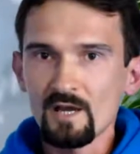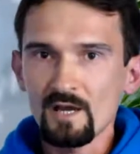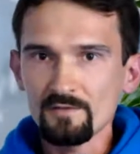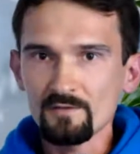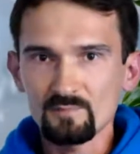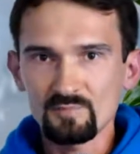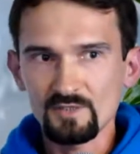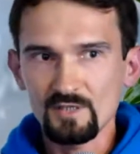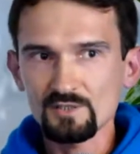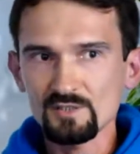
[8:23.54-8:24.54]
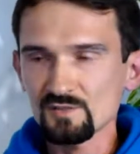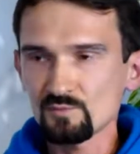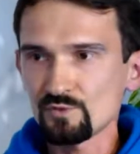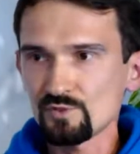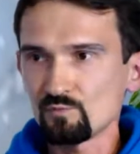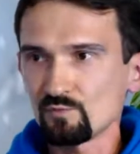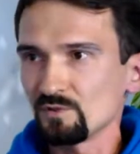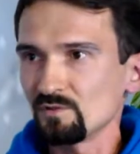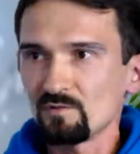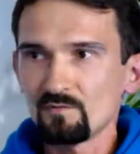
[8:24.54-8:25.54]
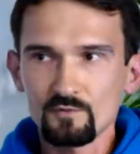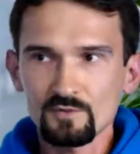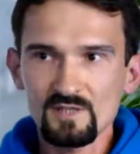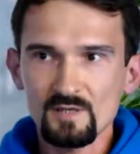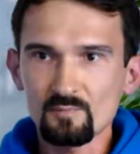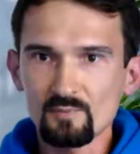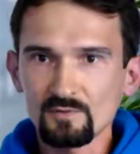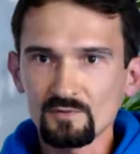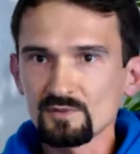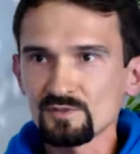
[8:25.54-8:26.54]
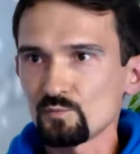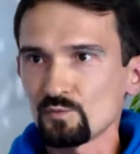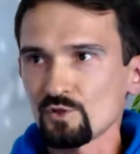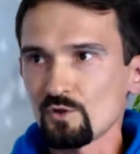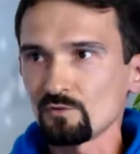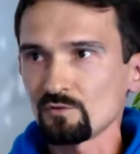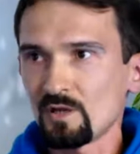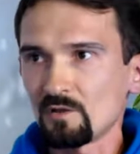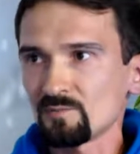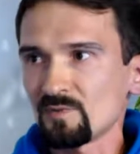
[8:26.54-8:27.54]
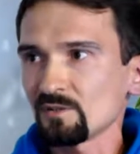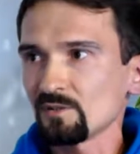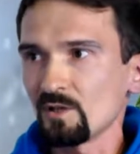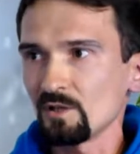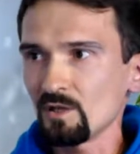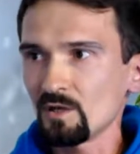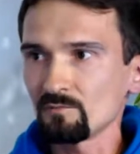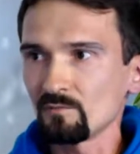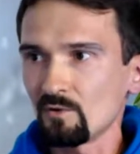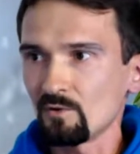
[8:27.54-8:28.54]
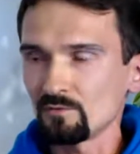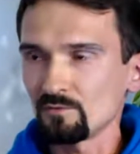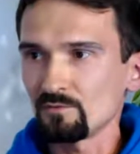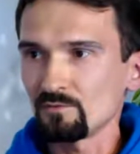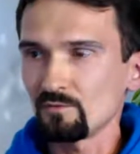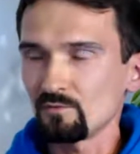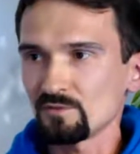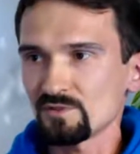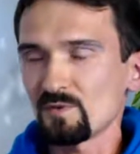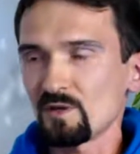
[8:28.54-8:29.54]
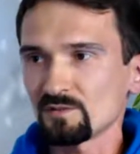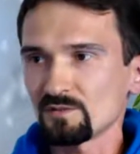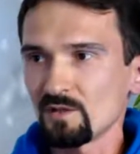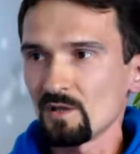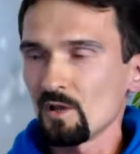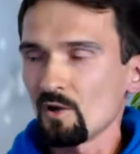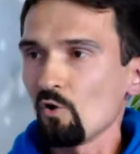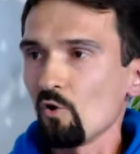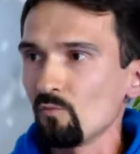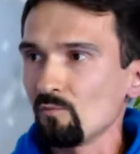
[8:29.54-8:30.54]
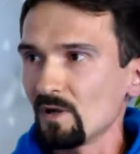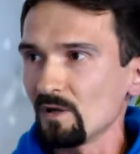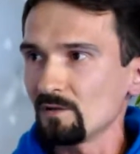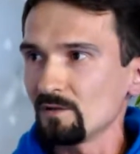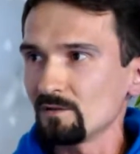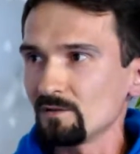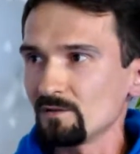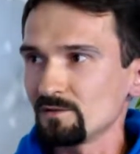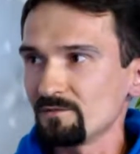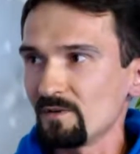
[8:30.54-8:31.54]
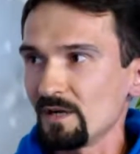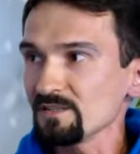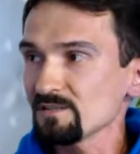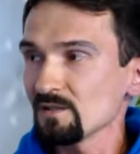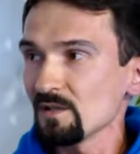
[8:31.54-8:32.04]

other applications, which will, for example, switch on automatically alarm on your smart home device